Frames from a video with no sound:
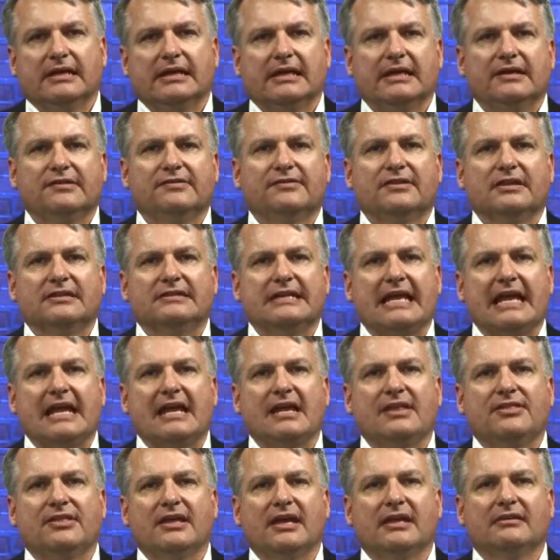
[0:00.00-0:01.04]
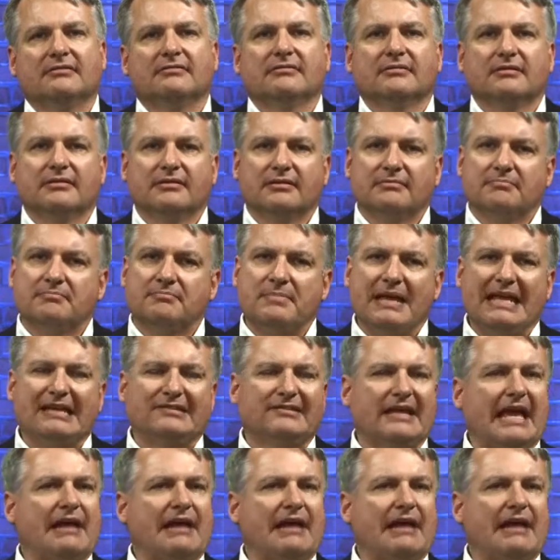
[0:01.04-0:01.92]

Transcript: is the day that makes